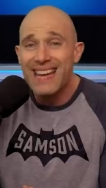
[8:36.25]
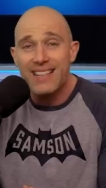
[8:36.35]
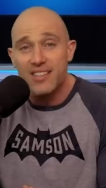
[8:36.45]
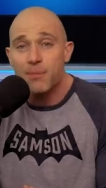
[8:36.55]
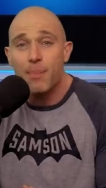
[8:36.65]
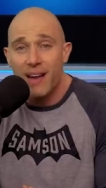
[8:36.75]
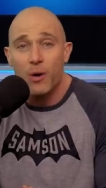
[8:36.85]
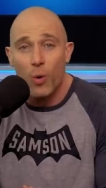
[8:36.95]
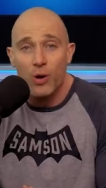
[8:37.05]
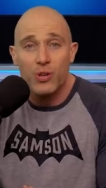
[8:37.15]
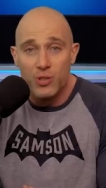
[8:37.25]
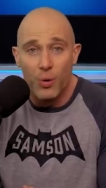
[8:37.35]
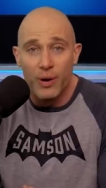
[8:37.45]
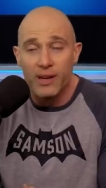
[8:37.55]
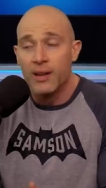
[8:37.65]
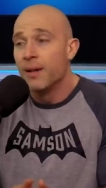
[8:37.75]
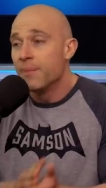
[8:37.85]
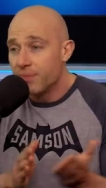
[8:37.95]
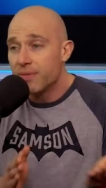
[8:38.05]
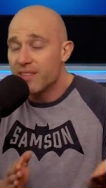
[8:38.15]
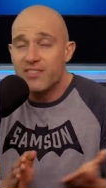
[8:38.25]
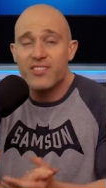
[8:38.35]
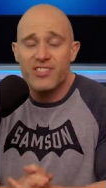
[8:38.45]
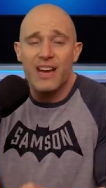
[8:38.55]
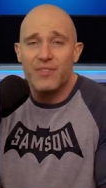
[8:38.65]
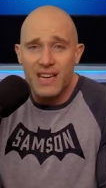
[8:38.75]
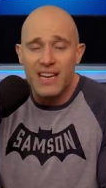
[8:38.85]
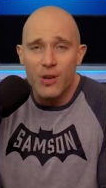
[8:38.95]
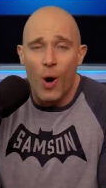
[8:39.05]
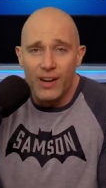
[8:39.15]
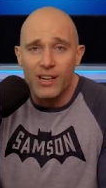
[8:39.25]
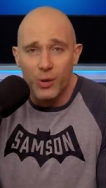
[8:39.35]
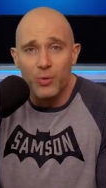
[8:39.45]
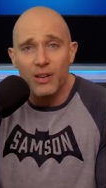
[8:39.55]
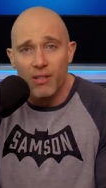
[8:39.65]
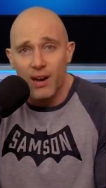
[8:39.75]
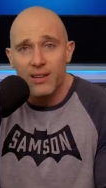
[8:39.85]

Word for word: it doesn't matter what you're doing. Safety not included, right?